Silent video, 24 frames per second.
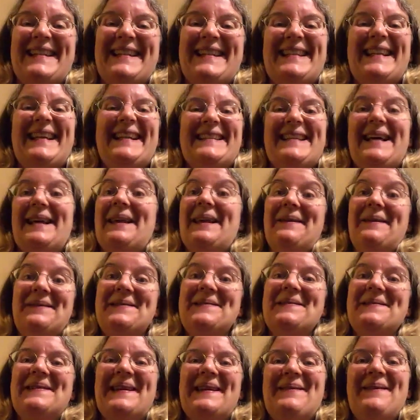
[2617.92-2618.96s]
actually, because I love
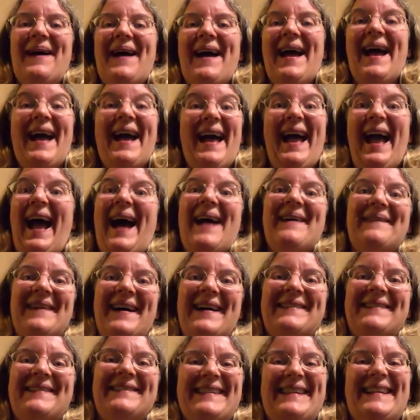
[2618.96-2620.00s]
talking about how
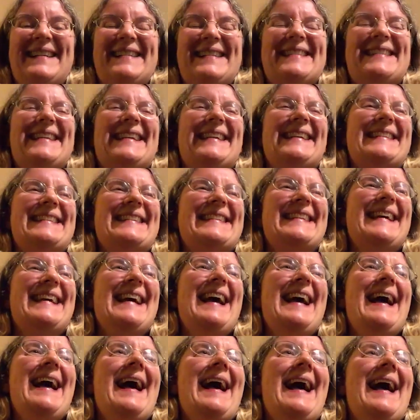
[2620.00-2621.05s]
I organize things.
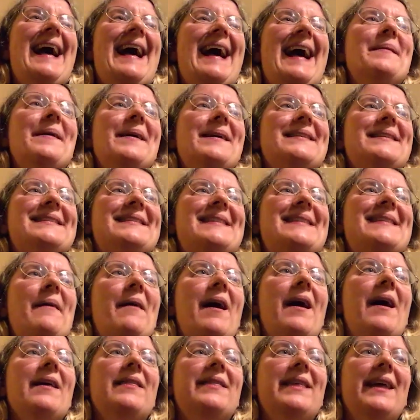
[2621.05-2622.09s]
So
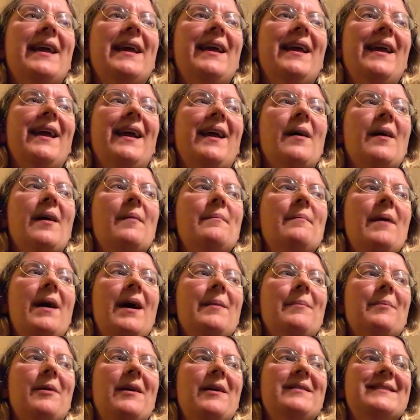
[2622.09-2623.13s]
I think
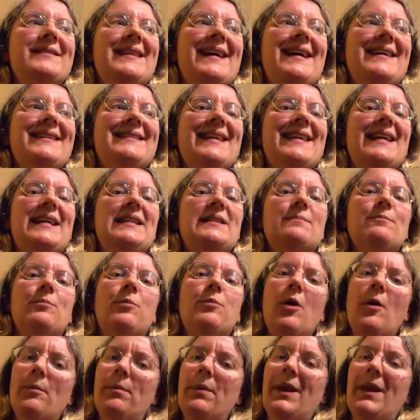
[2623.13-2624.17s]
my process is
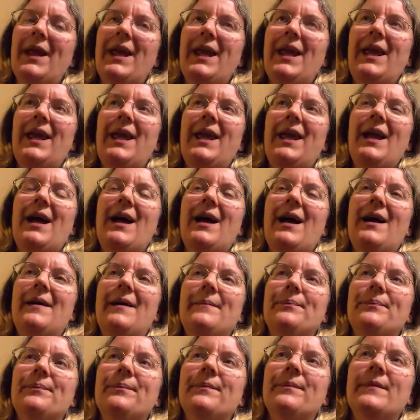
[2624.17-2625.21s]
probably,
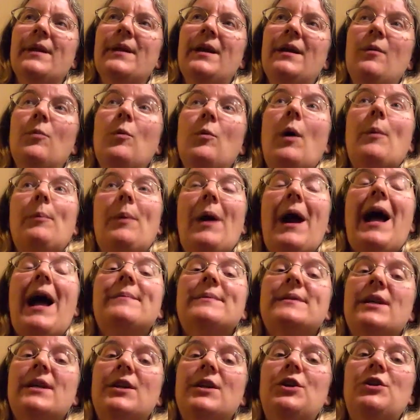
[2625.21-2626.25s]

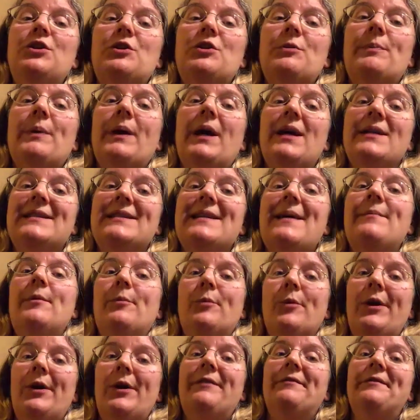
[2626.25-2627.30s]
perhaps unusual because I'm a
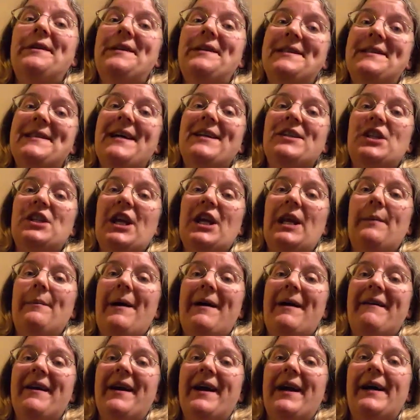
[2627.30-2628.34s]
Brit researching in
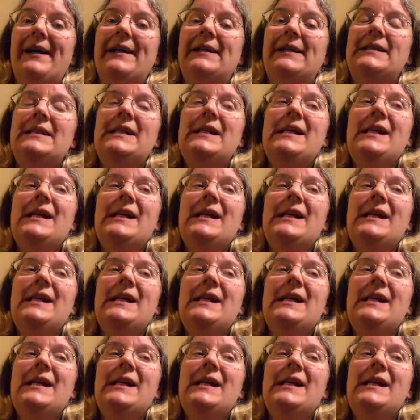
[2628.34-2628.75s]
America.